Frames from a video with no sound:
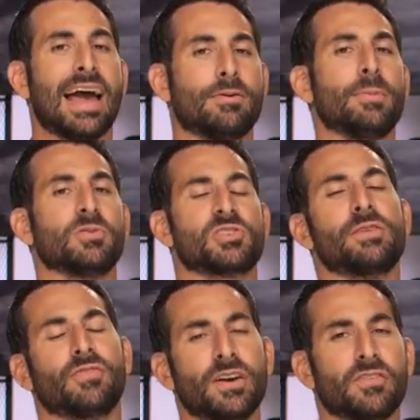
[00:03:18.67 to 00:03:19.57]
And remember,
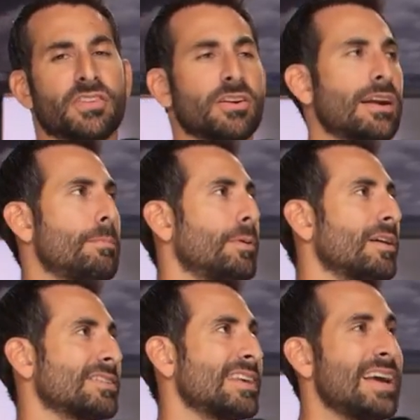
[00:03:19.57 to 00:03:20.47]
ship free over 39
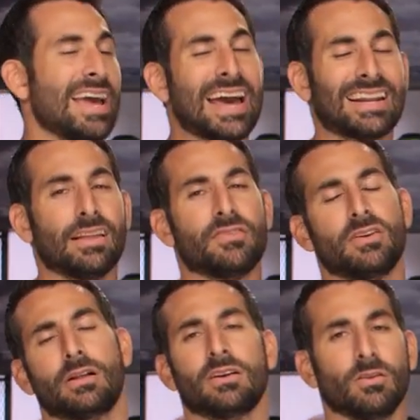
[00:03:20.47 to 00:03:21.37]
bucks and I'd love to
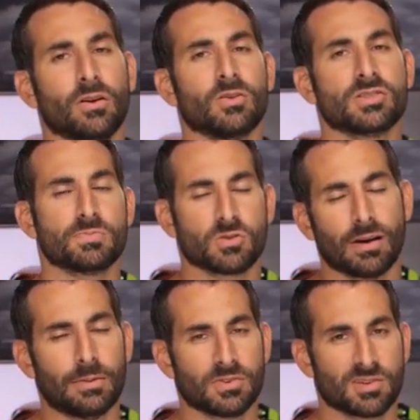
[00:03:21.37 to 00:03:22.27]
click our logo,
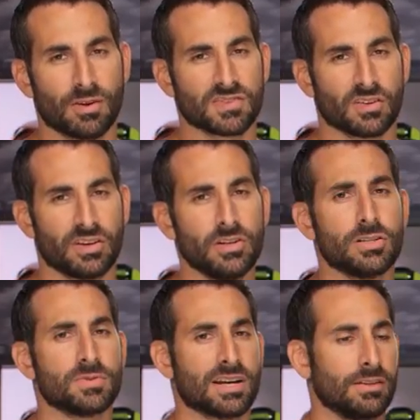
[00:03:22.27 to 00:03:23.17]
subscribe to us at RevZilla on our
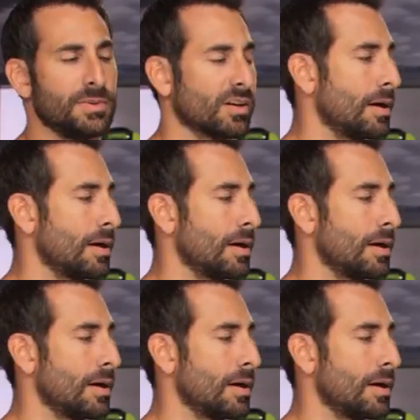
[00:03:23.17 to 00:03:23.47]
YouTube channel, leave me your